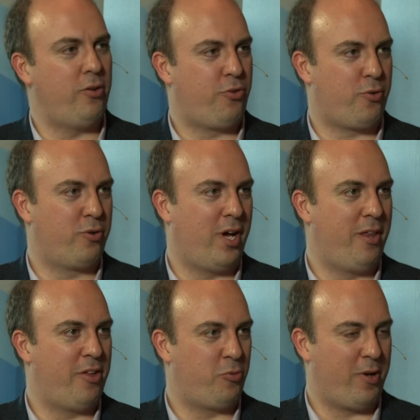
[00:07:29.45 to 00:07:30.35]
us through kind of
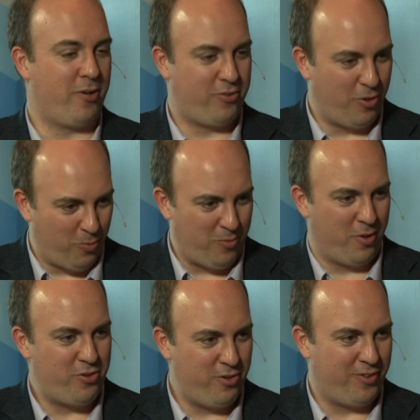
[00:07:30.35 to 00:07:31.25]
the experience. So
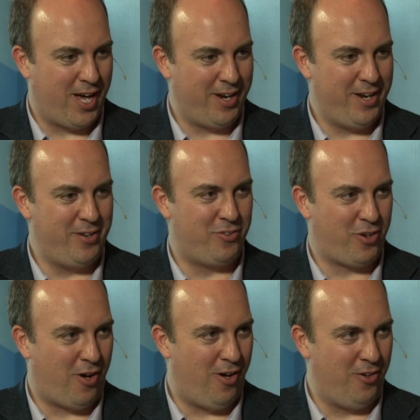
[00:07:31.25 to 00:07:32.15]
once you've got it
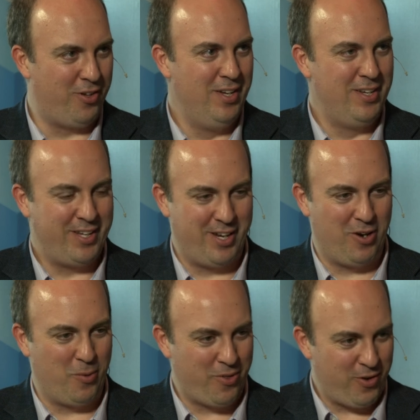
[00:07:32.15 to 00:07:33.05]
installed, you know,
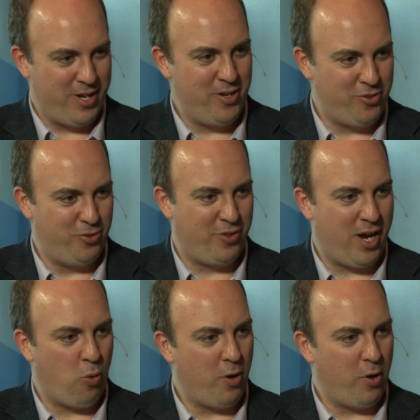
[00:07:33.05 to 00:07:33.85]
were there any issues there?